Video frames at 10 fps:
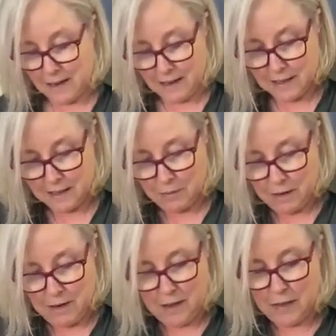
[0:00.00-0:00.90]
a nice
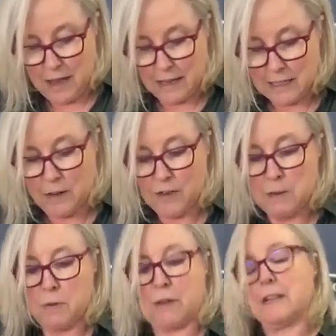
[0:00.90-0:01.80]
one. And the
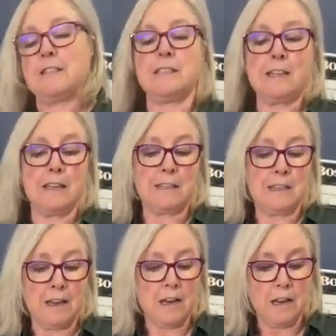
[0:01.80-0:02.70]
activity book has
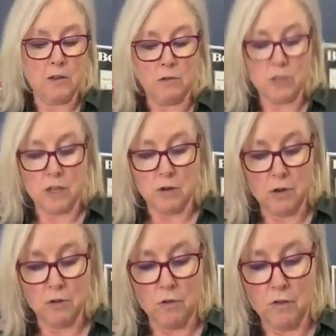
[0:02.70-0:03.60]
stickers in it, and also
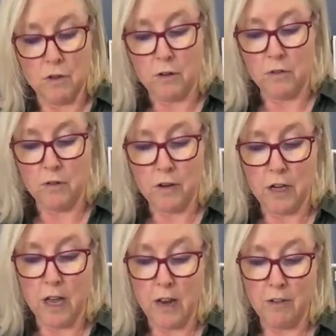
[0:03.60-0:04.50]
an awful lot of
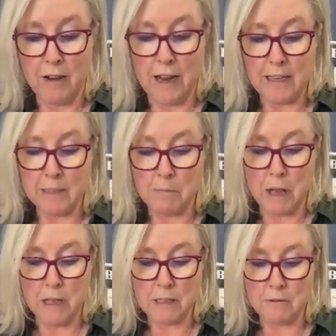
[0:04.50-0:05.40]
colourings,
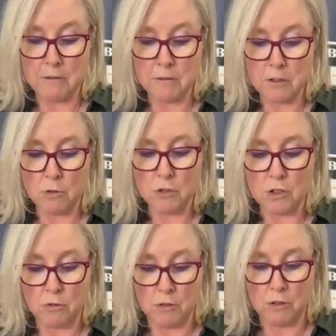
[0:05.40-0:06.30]
puzzles,
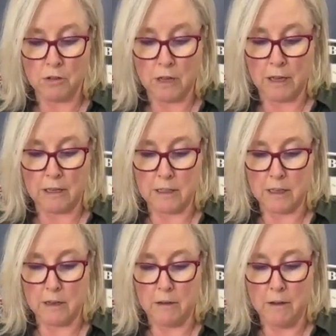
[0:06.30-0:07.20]
all sorts of
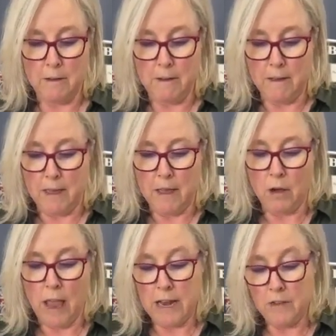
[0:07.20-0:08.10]
things. So
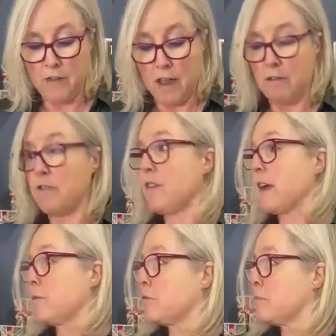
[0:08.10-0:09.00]
any fairy
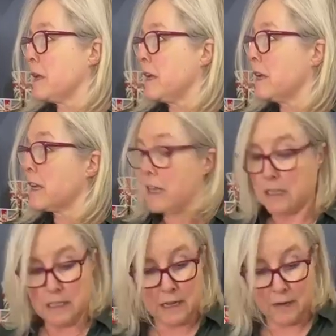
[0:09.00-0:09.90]
fan would be
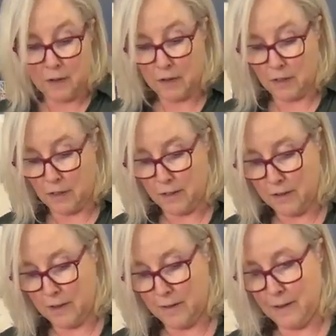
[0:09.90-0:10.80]
glad to have it, I
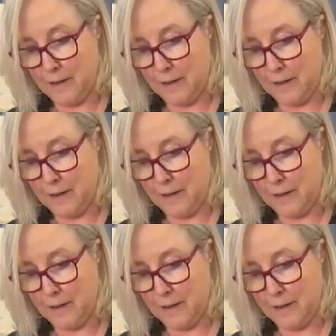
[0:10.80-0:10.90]
think.